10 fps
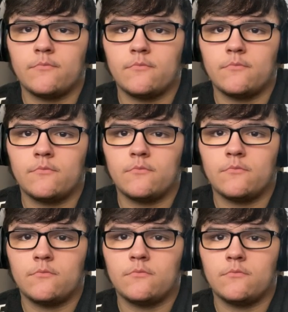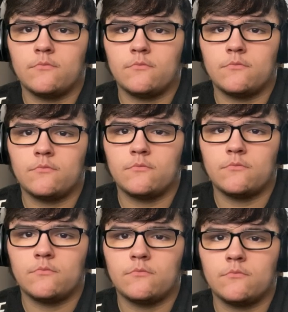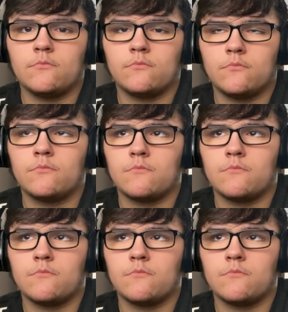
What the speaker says: This person isn't speaking.